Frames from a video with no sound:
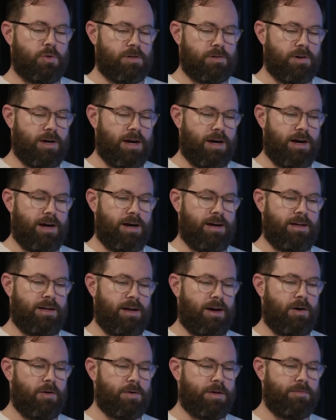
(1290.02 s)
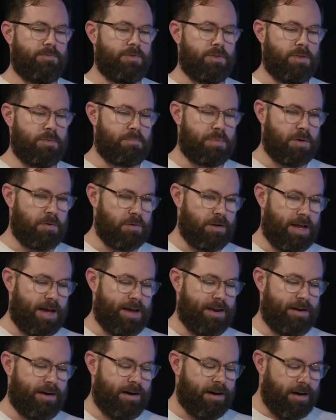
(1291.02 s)
are. I'll give you the bill
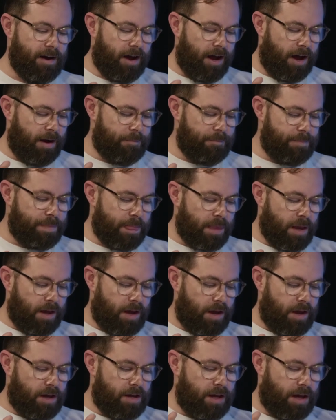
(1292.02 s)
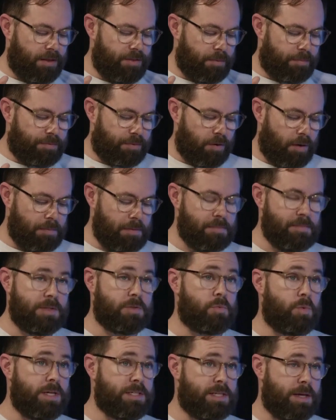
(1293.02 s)
later. Um, and the problem is
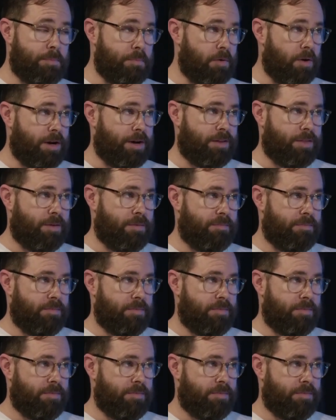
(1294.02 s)
we're separating them.